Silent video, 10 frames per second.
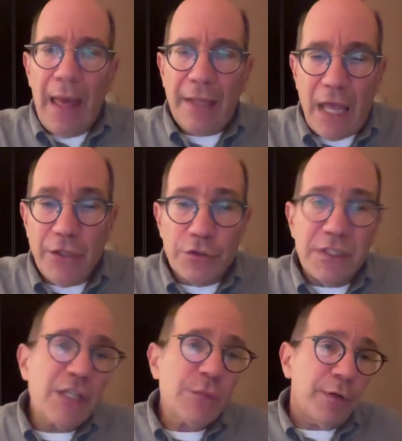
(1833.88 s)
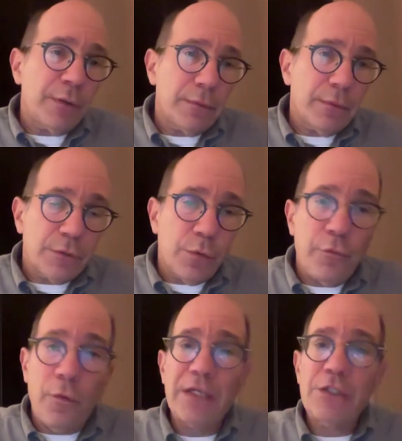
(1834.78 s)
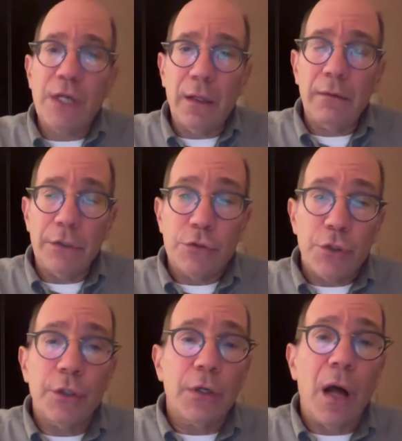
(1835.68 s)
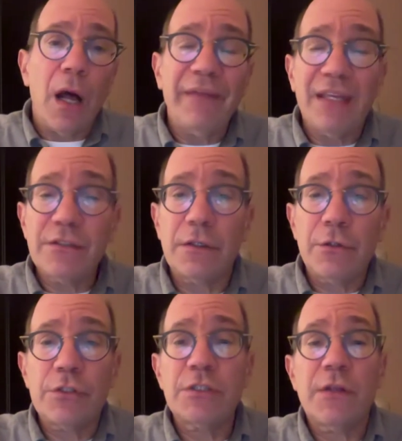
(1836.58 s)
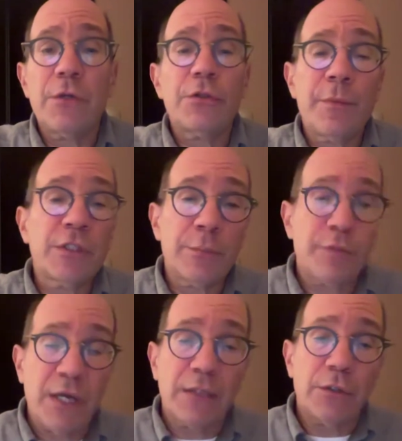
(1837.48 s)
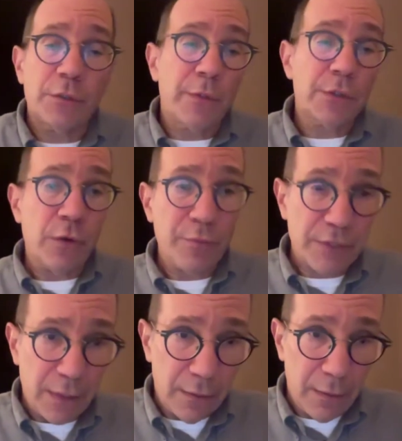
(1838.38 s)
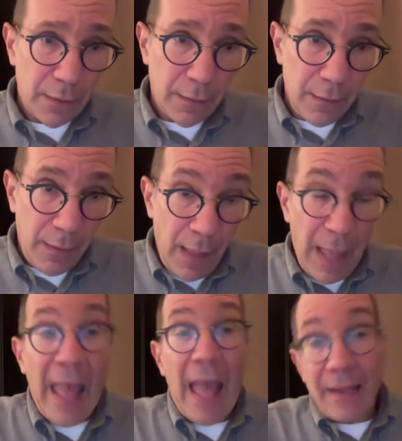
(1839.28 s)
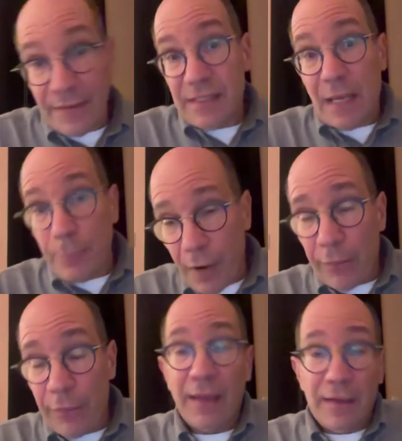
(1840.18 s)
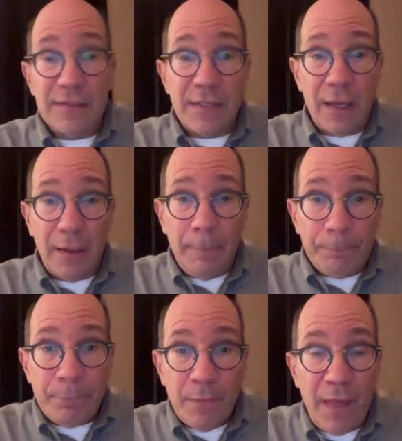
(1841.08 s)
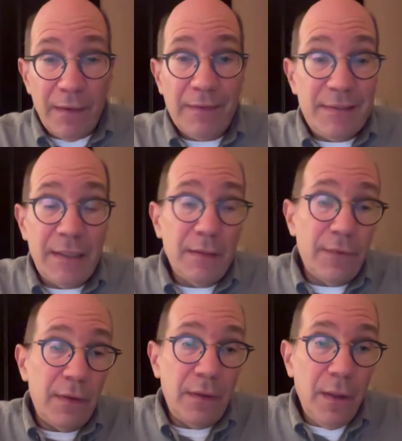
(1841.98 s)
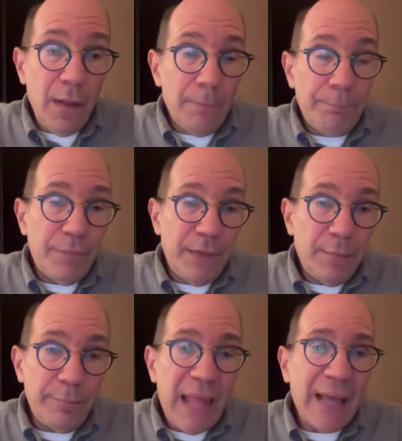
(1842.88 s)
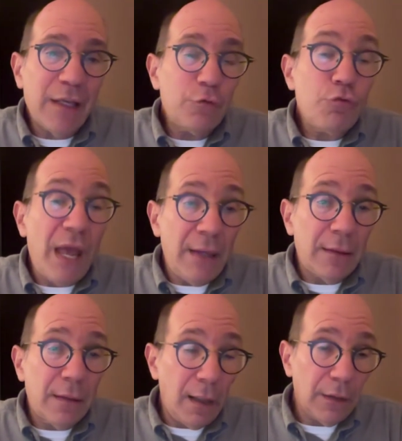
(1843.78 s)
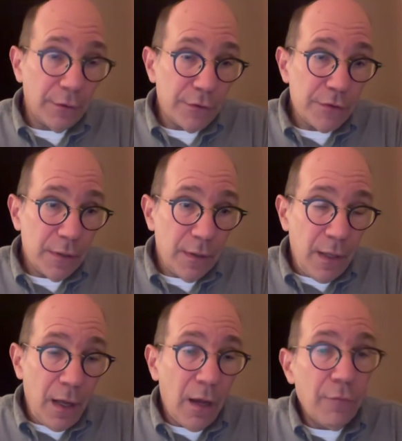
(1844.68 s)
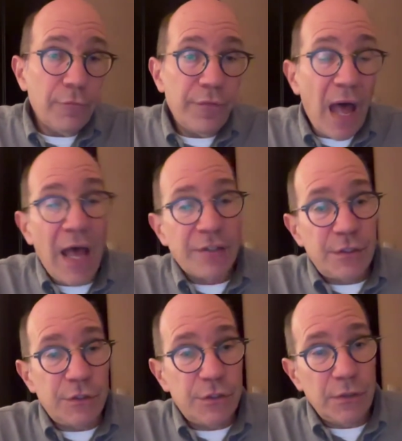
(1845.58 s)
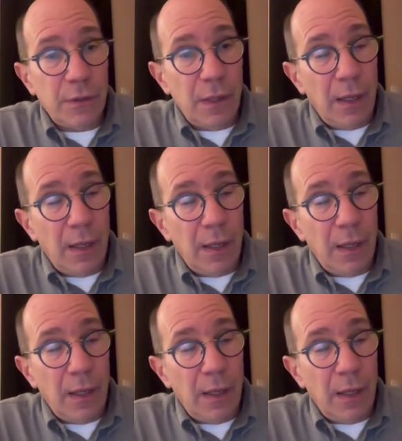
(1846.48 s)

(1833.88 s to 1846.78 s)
and you're desperate to avoid jail, you turn on the institutions that you're supposed to protect and you're supposed to represent. And in the same breath, I can say that indeed the black and red colors of the hostage